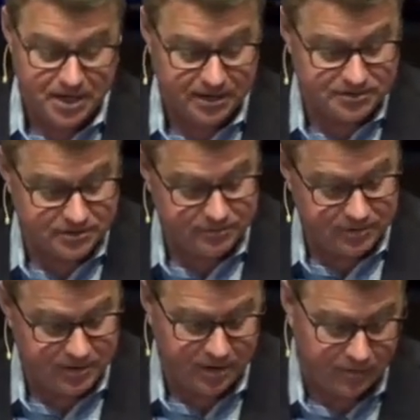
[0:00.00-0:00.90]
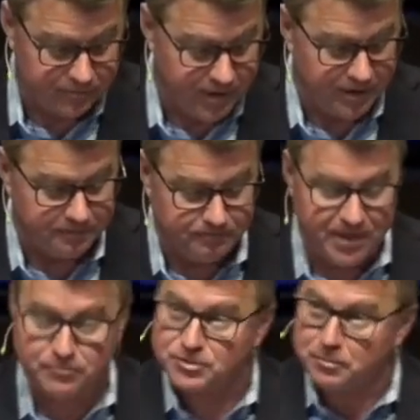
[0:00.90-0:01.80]
And so there you go. Um,
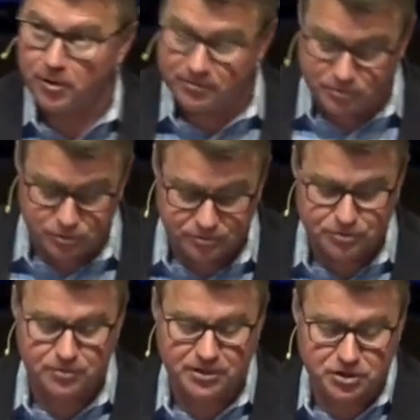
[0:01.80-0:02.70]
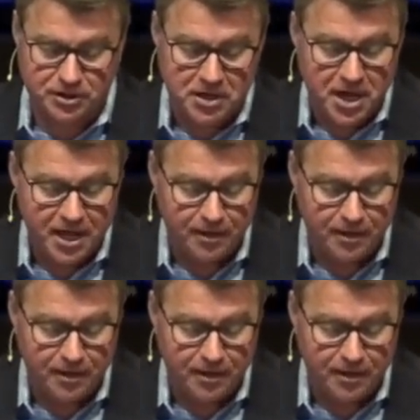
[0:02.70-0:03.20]
that was part of the Jewish tradition.